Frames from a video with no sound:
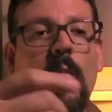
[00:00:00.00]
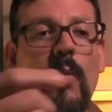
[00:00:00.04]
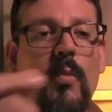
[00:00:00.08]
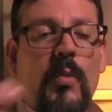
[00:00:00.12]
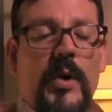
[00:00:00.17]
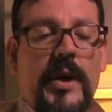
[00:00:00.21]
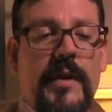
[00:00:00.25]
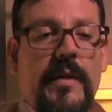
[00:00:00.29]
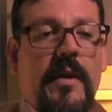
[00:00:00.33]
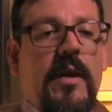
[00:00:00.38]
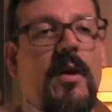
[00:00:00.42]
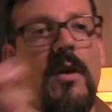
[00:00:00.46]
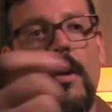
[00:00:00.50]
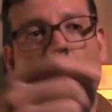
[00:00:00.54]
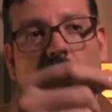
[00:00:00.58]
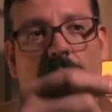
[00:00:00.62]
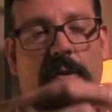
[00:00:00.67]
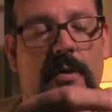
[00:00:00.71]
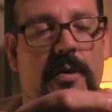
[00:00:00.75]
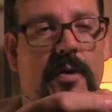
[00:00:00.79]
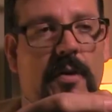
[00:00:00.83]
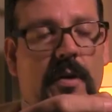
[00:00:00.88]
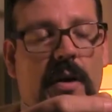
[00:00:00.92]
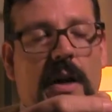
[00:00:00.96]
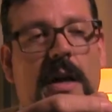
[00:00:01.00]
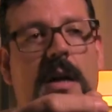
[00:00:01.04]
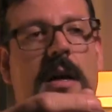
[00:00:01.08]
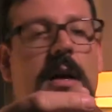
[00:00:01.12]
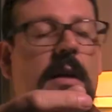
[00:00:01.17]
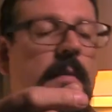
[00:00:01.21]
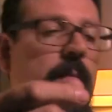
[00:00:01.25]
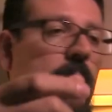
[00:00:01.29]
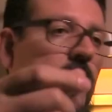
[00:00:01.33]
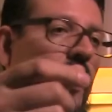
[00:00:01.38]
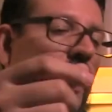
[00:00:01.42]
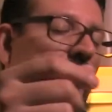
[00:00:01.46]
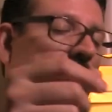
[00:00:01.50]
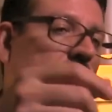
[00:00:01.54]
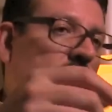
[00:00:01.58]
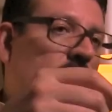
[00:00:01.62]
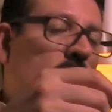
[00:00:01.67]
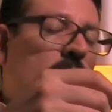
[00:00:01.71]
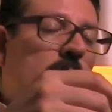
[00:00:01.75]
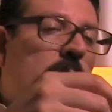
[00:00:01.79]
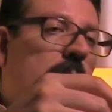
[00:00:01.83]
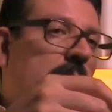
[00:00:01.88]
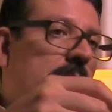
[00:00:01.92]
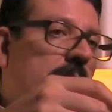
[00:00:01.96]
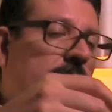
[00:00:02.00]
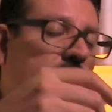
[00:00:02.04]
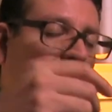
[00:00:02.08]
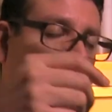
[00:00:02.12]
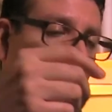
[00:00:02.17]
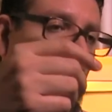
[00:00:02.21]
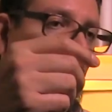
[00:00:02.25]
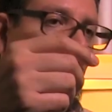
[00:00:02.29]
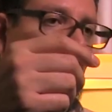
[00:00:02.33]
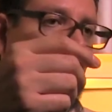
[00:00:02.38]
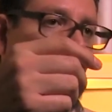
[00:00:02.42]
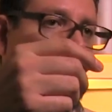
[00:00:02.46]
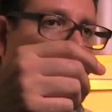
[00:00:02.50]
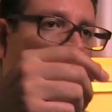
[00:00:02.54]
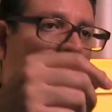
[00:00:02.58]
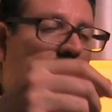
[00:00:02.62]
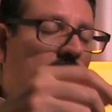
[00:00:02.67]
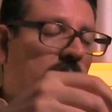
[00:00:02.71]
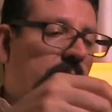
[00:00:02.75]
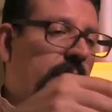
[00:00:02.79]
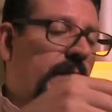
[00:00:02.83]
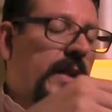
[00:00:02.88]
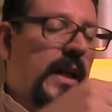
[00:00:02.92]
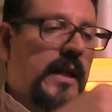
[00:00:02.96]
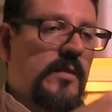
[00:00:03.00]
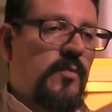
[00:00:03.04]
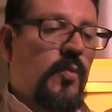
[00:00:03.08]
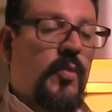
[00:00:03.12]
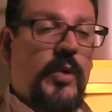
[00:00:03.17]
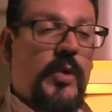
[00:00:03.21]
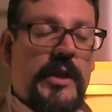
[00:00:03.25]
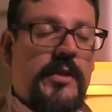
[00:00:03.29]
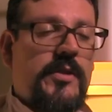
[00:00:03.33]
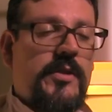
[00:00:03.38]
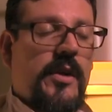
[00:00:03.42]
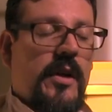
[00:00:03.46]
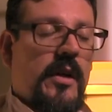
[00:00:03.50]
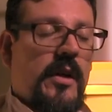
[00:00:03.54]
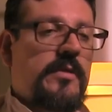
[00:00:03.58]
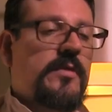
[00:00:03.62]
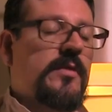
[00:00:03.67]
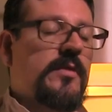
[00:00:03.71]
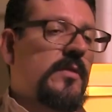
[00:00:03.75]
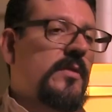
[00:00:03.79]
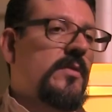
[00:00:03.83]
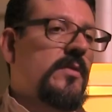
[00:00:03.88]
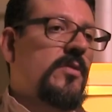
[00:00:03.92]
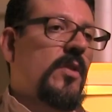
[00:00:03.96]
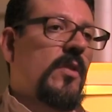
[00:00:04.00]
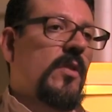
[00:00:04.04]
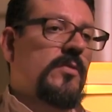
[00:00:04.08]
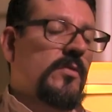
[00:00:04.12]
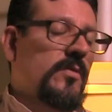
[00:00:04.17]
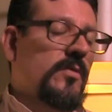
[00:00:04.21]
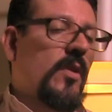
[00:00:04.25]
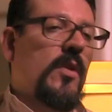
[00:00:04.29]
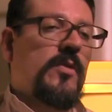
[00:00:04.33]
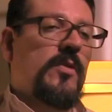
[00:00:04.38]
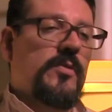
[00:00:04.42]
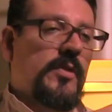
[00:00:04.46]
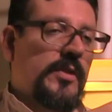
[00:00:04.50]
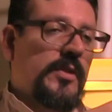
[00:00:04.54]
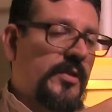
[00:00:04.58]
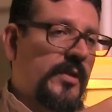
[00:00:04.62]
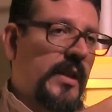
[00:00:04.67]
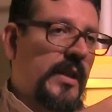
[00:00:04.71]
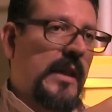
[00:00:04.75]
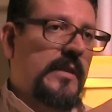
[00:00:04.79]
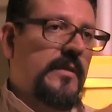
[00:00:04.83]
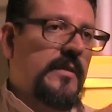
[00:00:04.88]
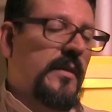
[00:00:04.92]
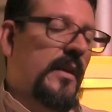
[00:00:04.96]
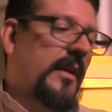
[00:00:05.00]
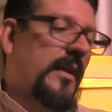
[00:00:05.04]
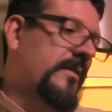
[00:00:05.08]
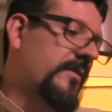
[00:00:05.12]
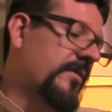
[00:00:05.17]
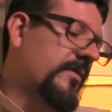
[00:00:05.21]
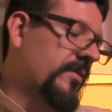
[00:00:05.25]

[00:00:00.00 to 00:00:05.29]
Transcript: with other paranormal phenomena that we just don't understand yet.